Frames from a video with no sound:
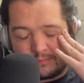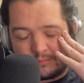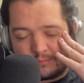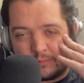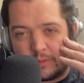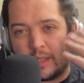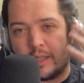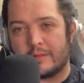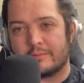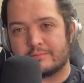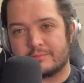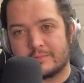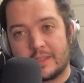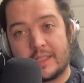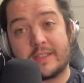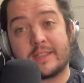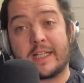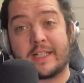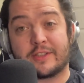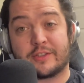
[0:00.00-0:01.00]
well,
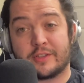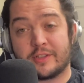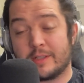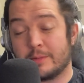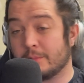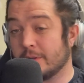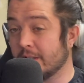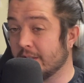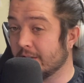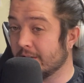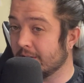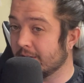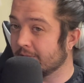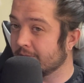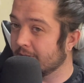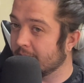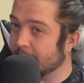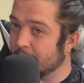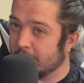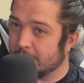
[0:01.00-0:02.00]
it's actually completely
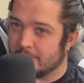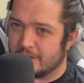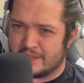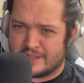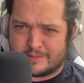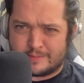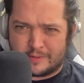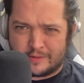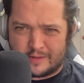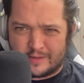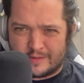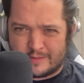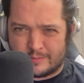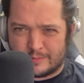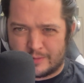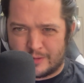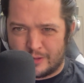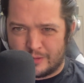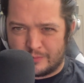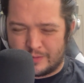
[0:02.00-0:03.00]
about my experience
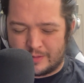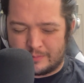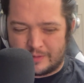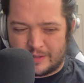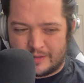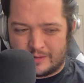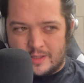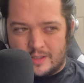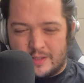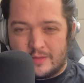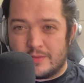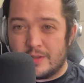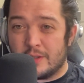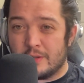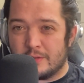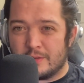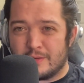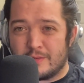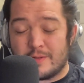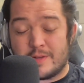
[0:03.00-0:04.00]
with COVID, but if you
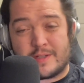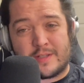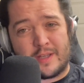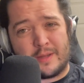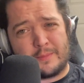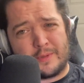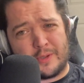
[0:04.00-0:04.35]
don't know this, I'm